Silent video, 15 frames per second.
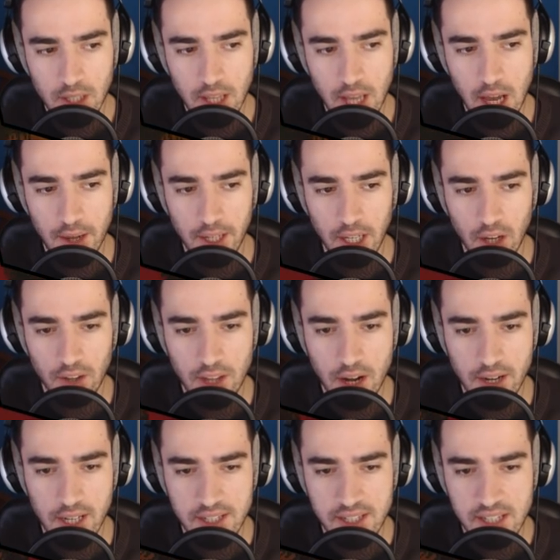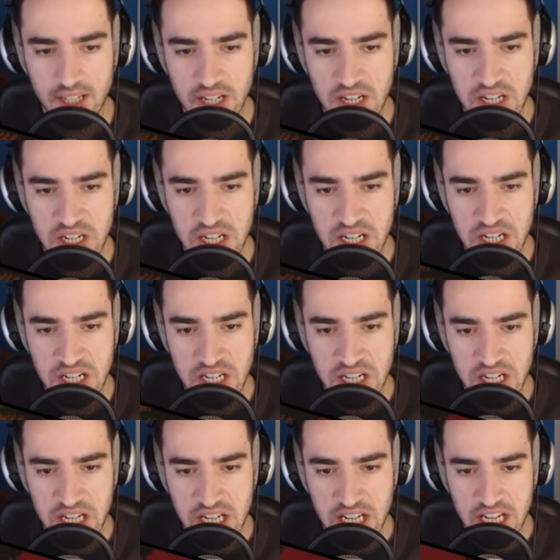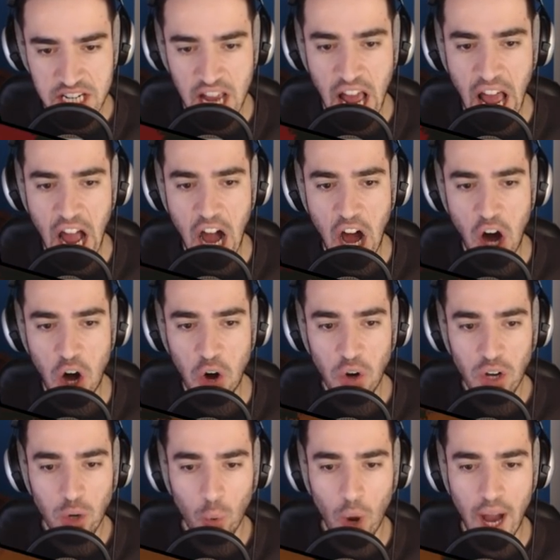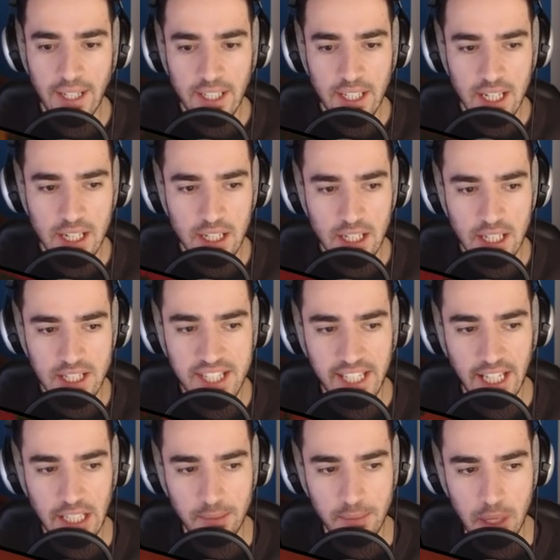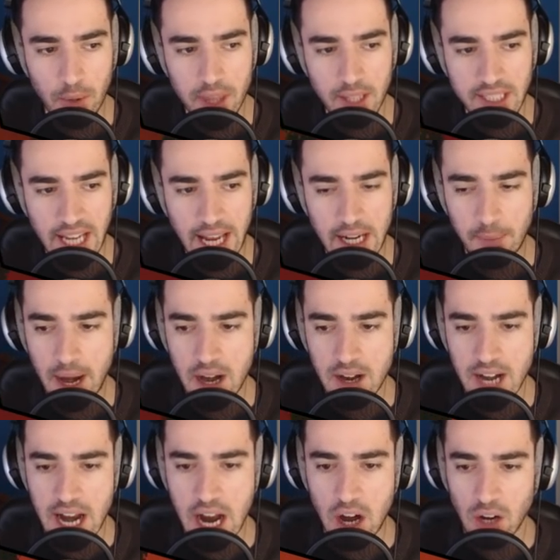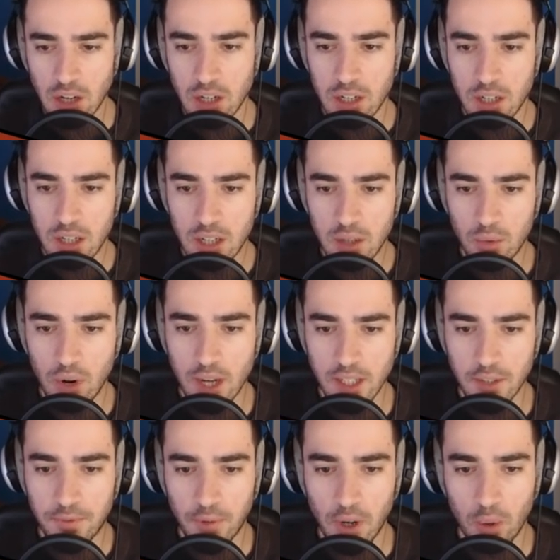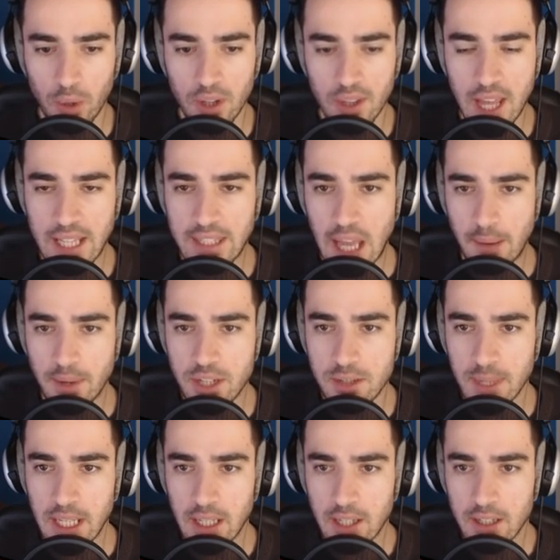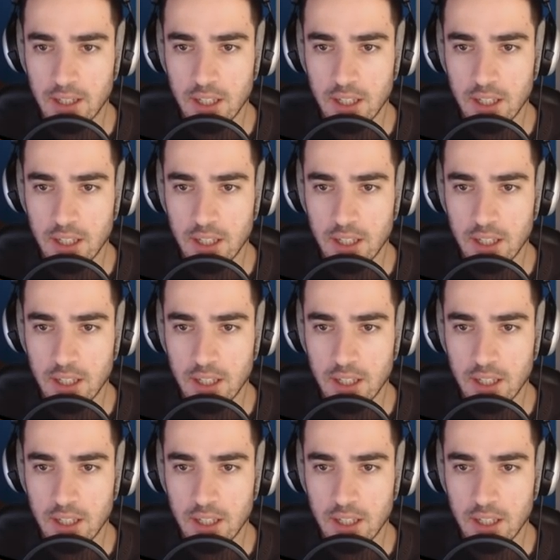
There you go, there he is. No! What? He's killing me with a teddy bear now? Wonderful, will that damage me?